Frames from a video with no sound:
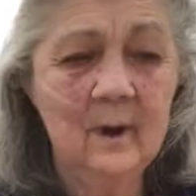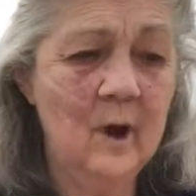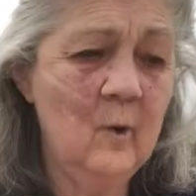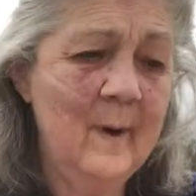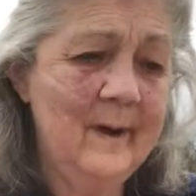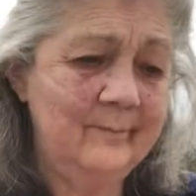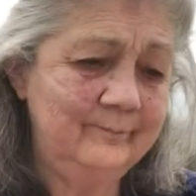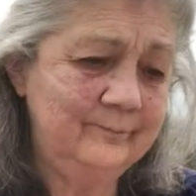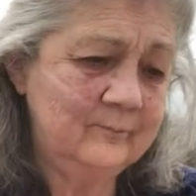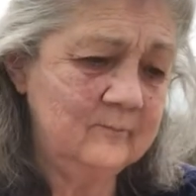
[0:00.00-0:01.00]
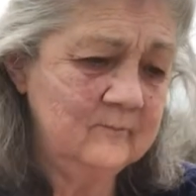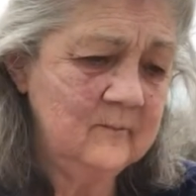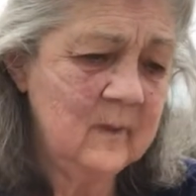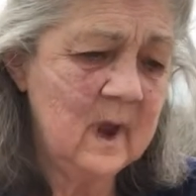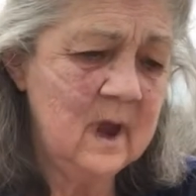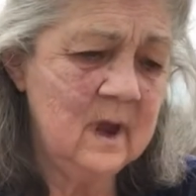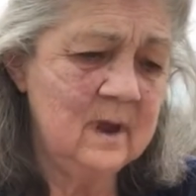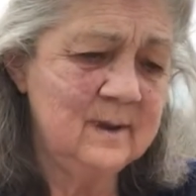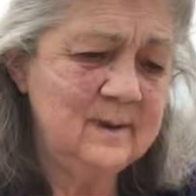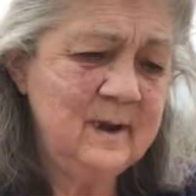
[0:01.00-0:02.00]
Oh, well,
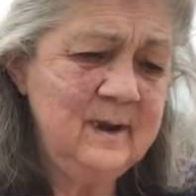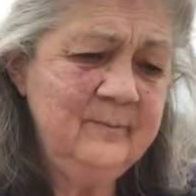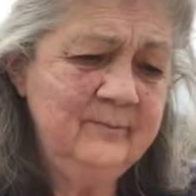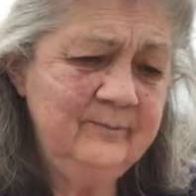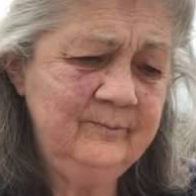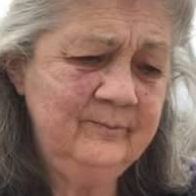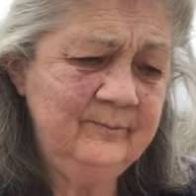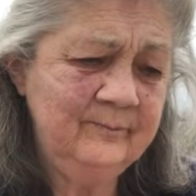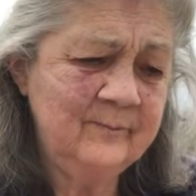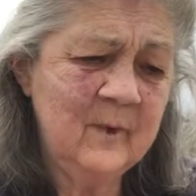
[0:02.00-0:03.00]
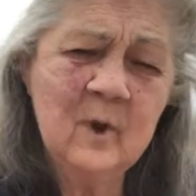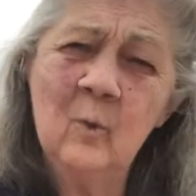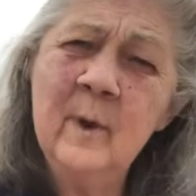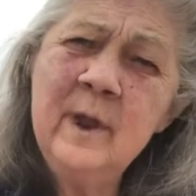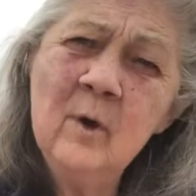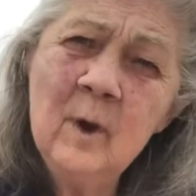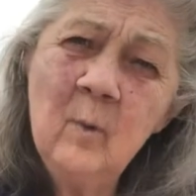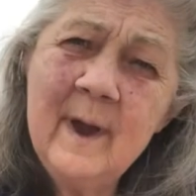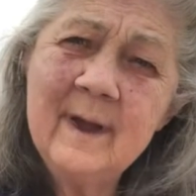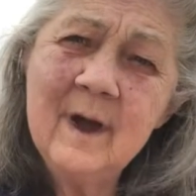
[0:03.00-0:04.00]
see, when are you going to
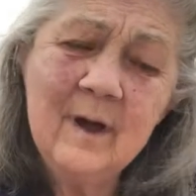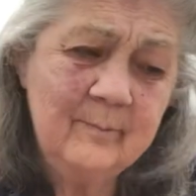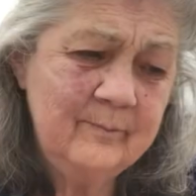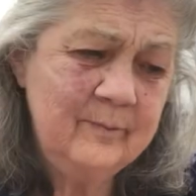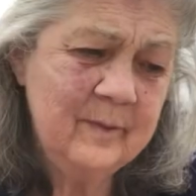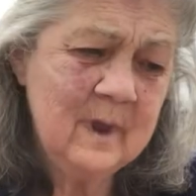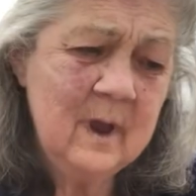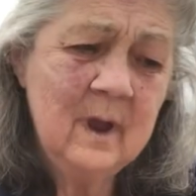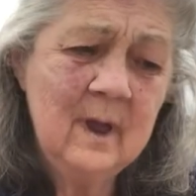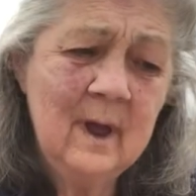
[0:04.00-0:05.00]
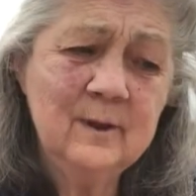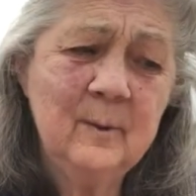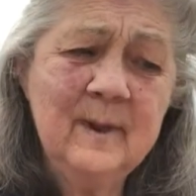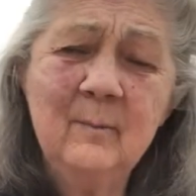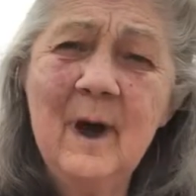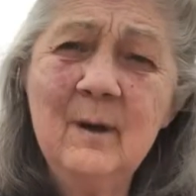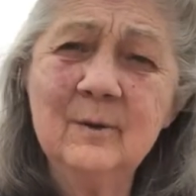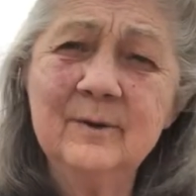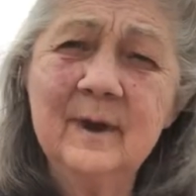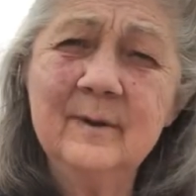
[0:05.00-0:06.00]
wake up? That's what the
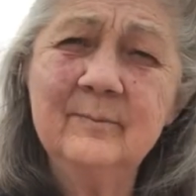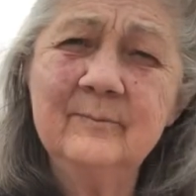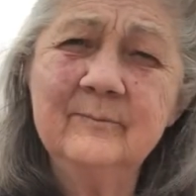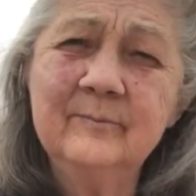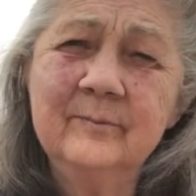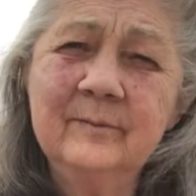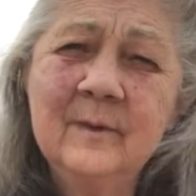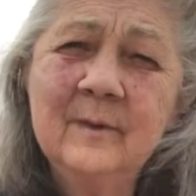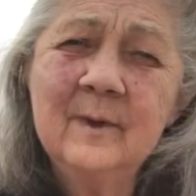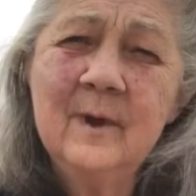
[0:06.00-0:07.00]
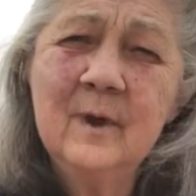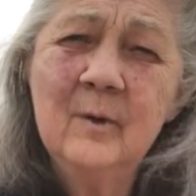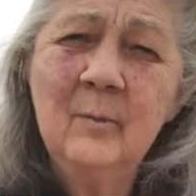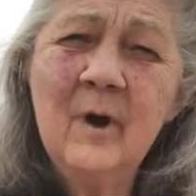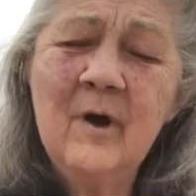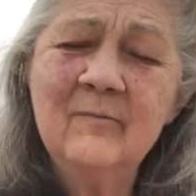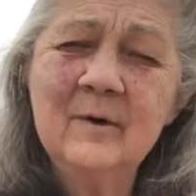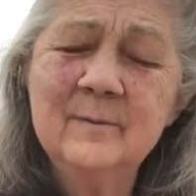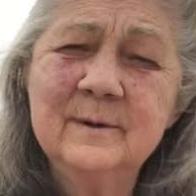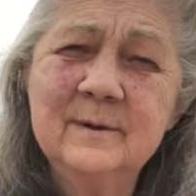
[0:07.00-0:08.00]
Bible said.
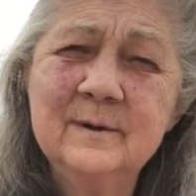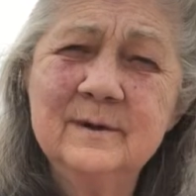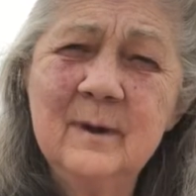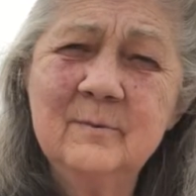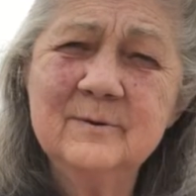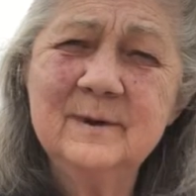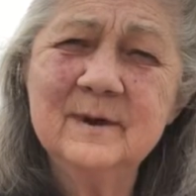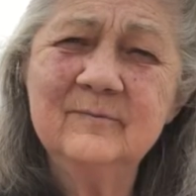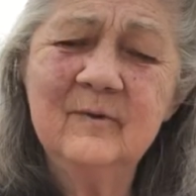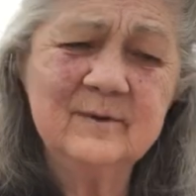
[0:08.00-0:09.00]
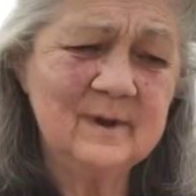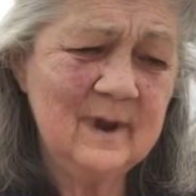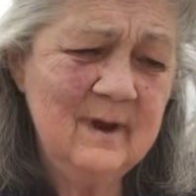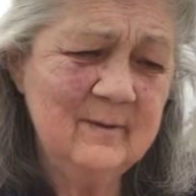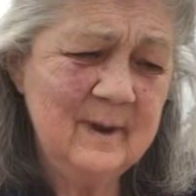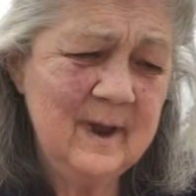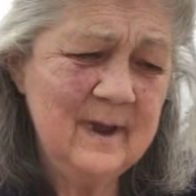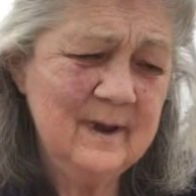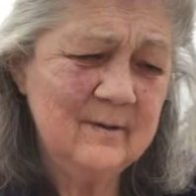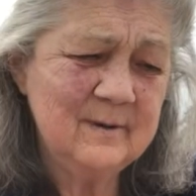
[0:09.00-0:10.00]
Proverbs chapter 6, verse 11, the
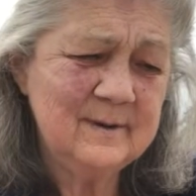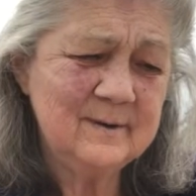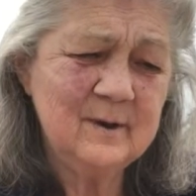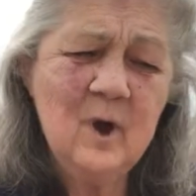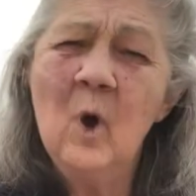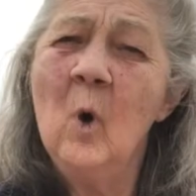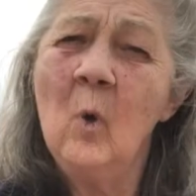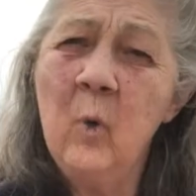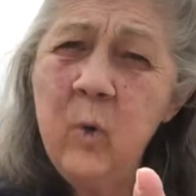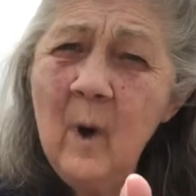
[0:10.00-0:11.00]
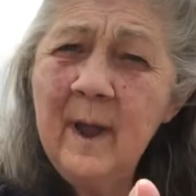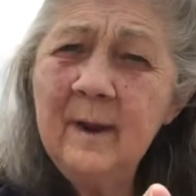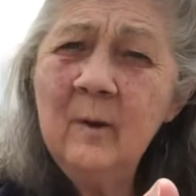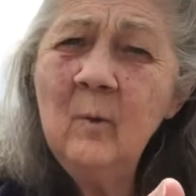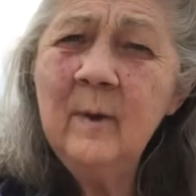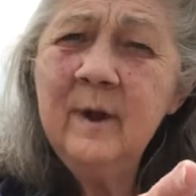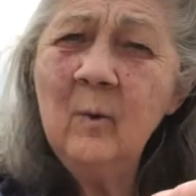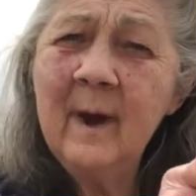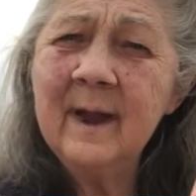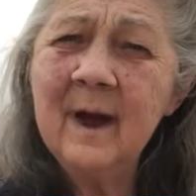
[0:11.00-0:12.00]
end of it says, when will you
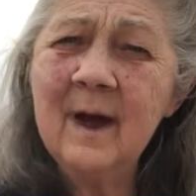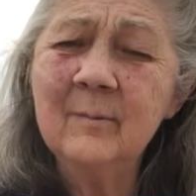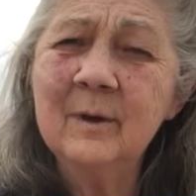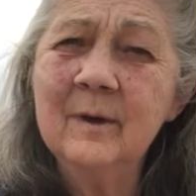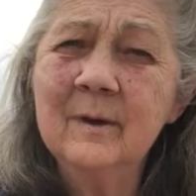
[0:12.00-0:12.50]
wake up?